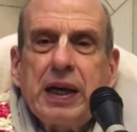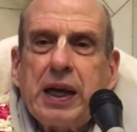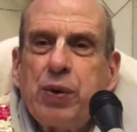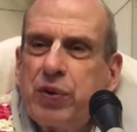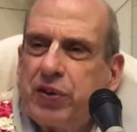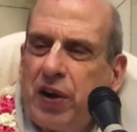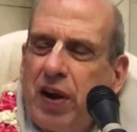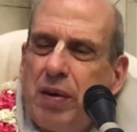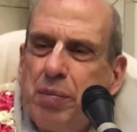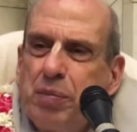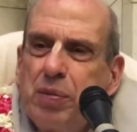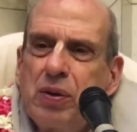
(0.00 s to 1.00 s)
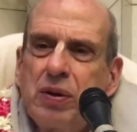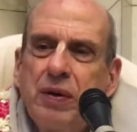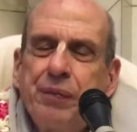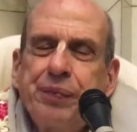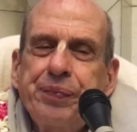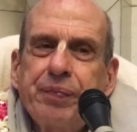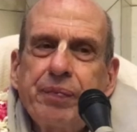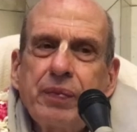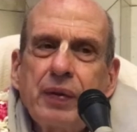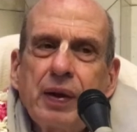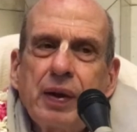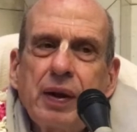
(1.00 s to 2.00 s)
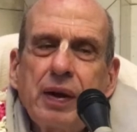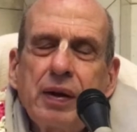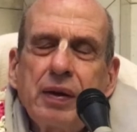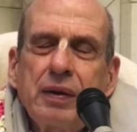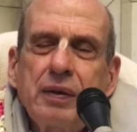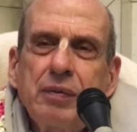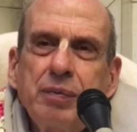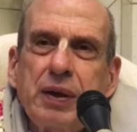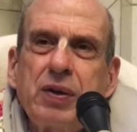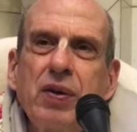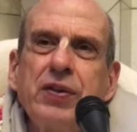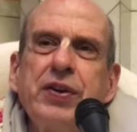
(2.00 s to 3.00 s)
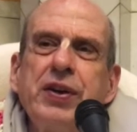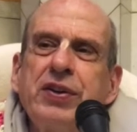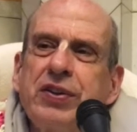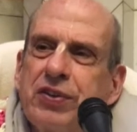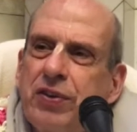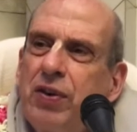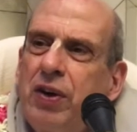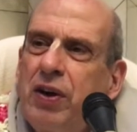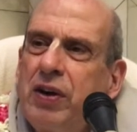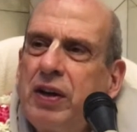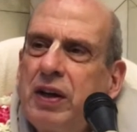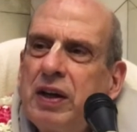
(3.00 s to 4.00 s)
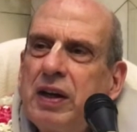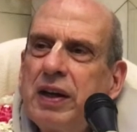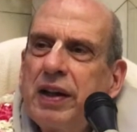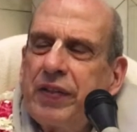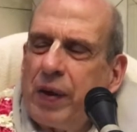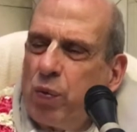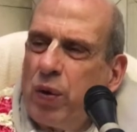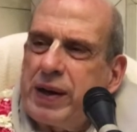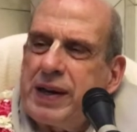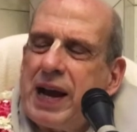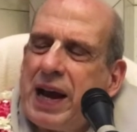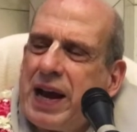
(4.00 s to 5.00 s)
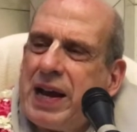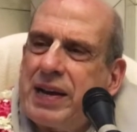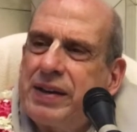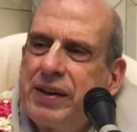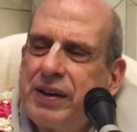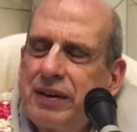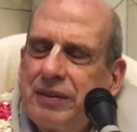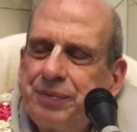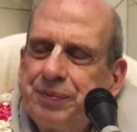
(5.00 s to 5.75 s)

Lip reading: He was humble because he saw that what he had